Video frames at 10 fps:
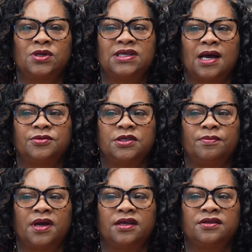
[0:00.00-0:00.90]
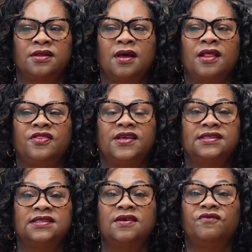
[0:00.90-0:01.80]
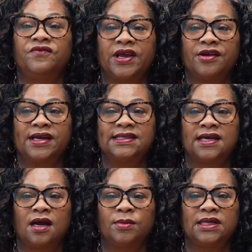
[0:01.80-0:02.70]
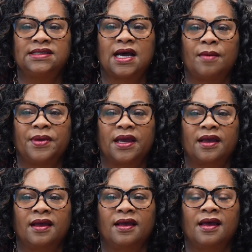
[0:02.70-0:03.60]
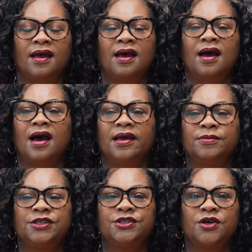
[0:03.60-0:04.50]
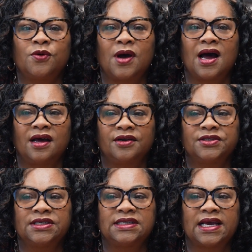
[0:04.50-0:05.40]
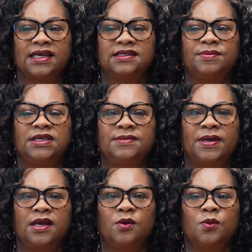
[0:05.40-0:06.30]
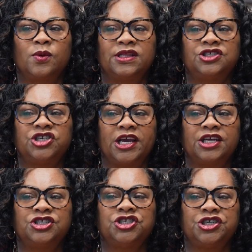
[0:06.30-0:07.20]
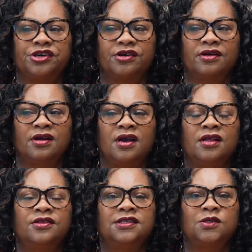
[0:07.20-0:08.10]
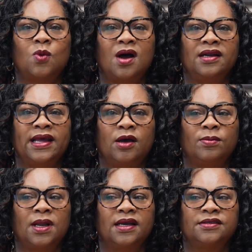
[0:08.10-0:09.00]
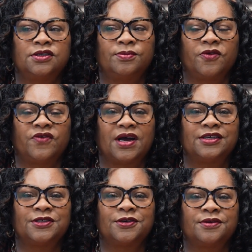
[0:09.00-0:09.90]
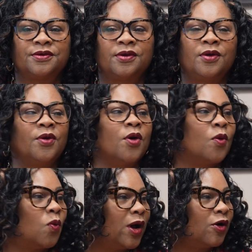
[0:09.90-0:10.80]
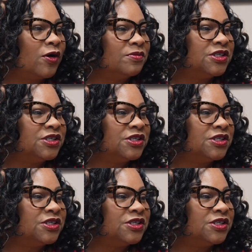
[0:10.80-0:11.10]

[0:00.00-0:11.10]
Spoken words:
Adoption Month, this is a very timely topic. I am so honored today to be speaking with Jan Scherer, the SWAN Helpline Supervisor. Welcome,